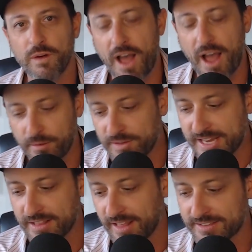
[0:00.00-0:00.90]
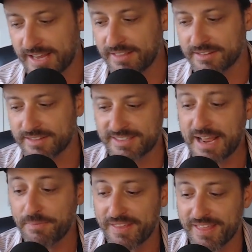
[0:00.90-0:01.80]
I would say, say the
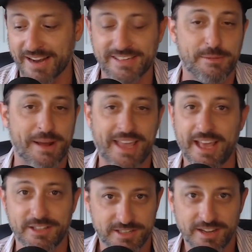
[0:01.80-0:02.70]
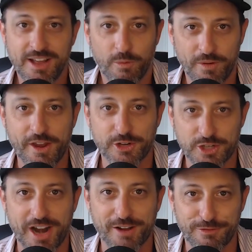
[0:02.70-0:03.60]
same thing that I say to my kids when they're
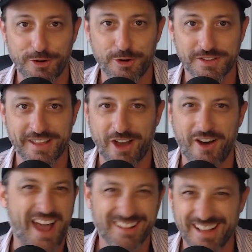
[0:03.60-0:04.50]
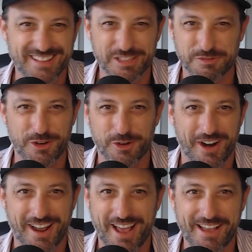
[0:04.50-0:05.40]
trying foods and they go, I don't like this food,
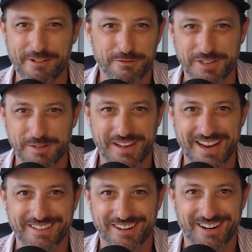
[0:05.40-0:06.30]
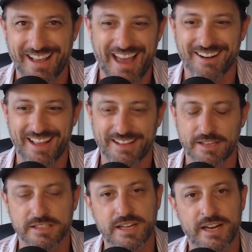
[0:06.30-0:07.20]
right? I give them something to eat and they're like, I don't like this.